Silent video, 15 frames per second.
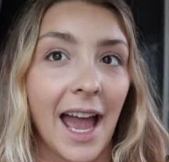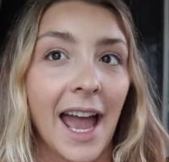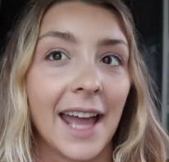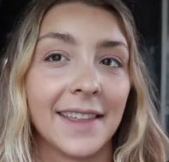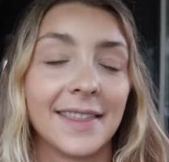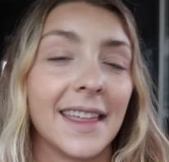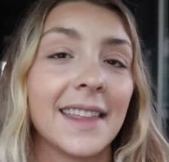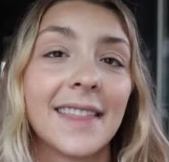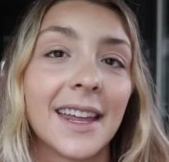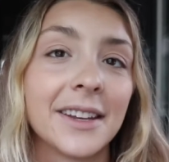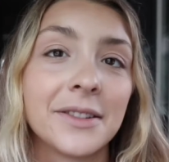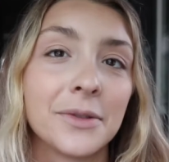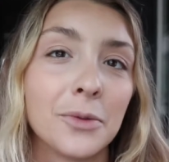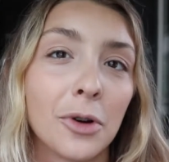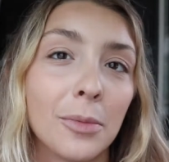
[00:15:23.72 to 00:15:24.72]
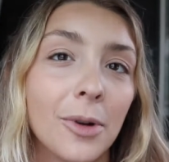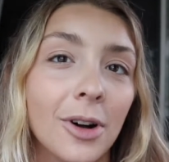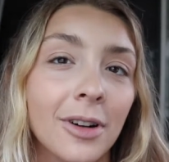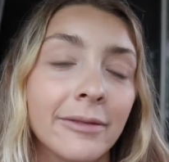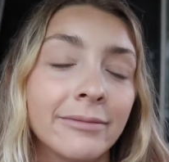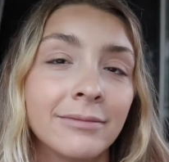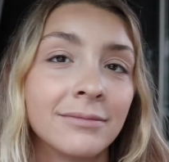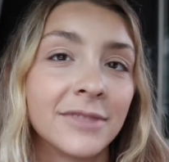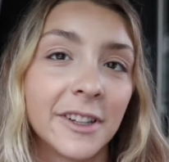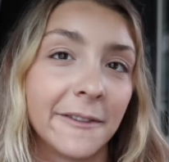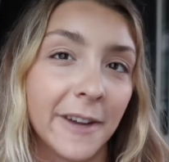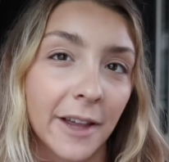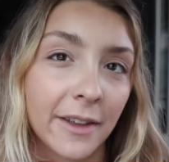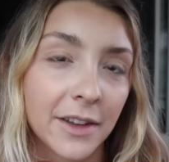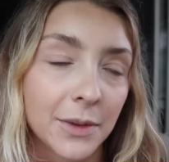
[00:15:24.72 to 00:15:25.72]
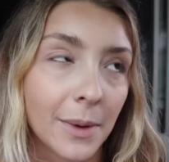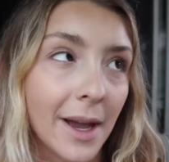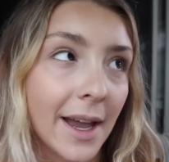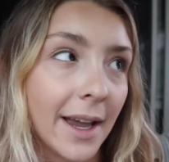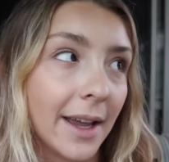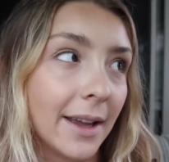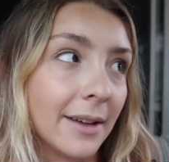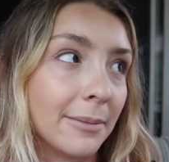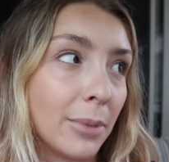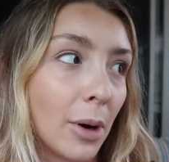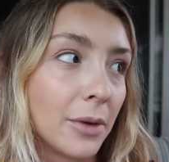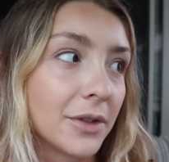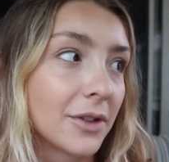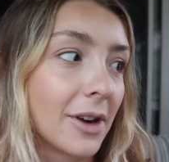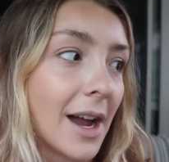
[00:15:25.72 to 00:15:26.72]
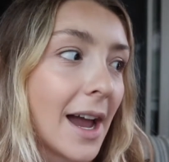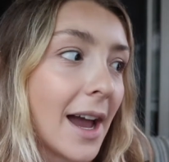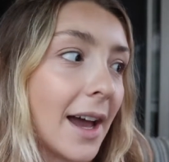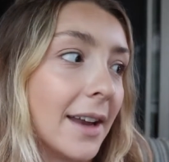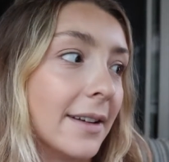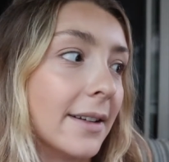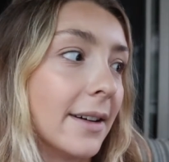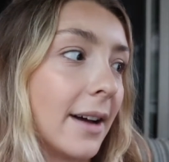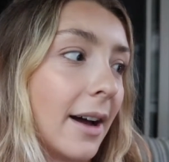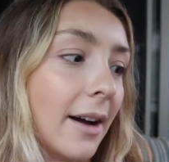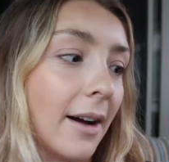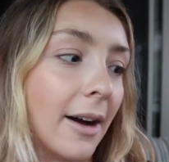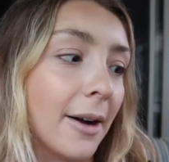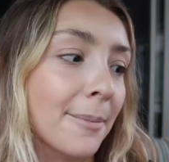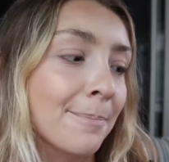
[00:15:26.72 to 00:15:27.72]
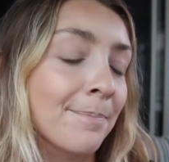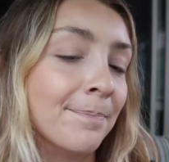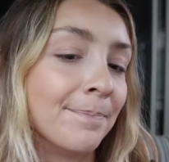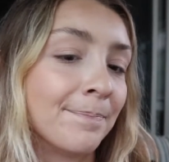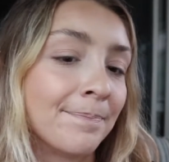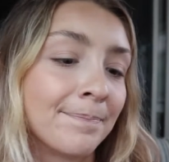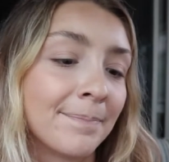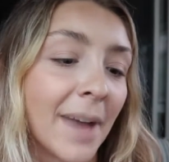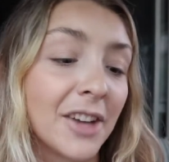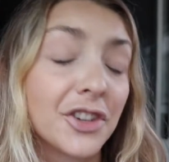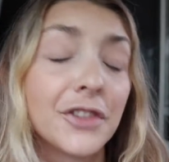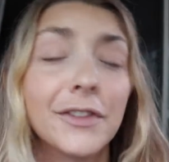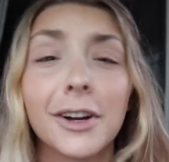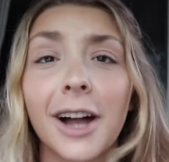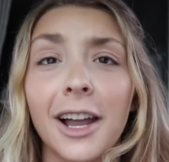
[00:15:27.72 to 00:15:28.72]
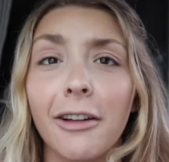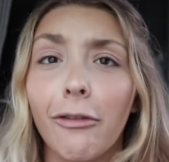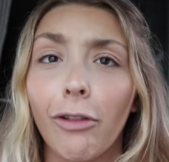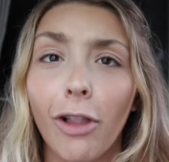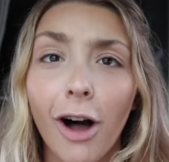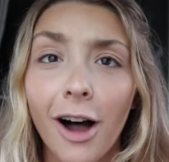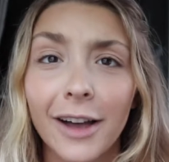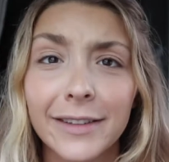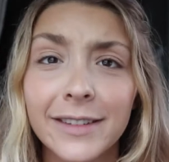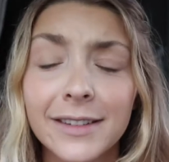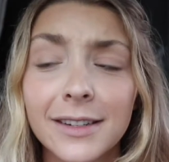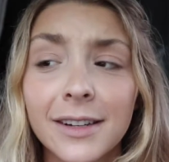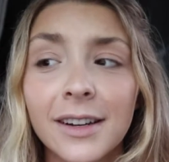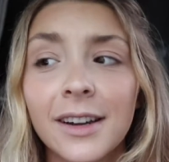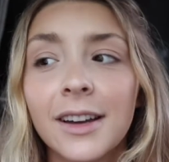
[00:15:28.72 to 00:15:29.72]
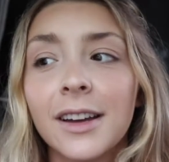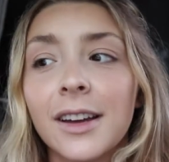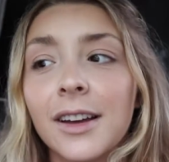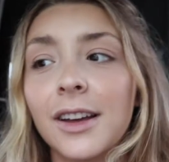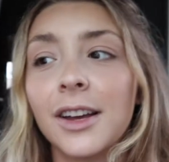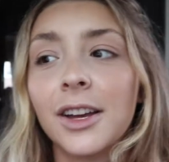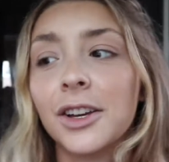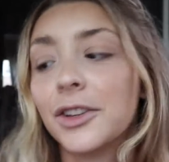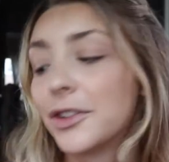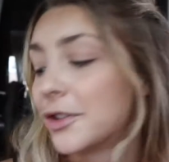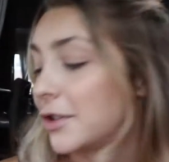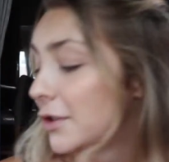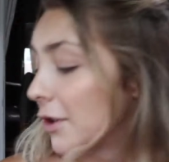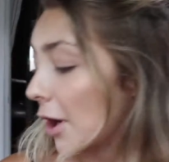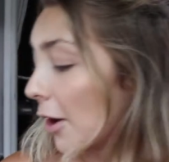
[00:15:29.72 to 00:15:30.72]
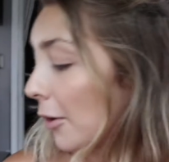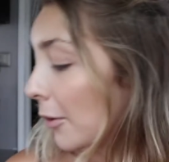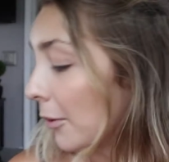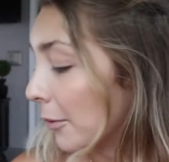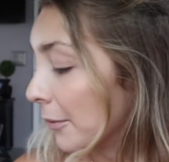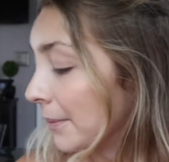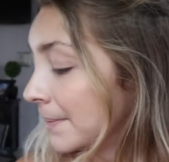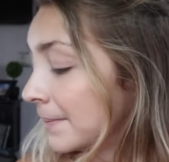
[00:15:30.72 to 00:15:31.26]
I think that it's normal to feel this way post-grad. I just feel kind of lost. So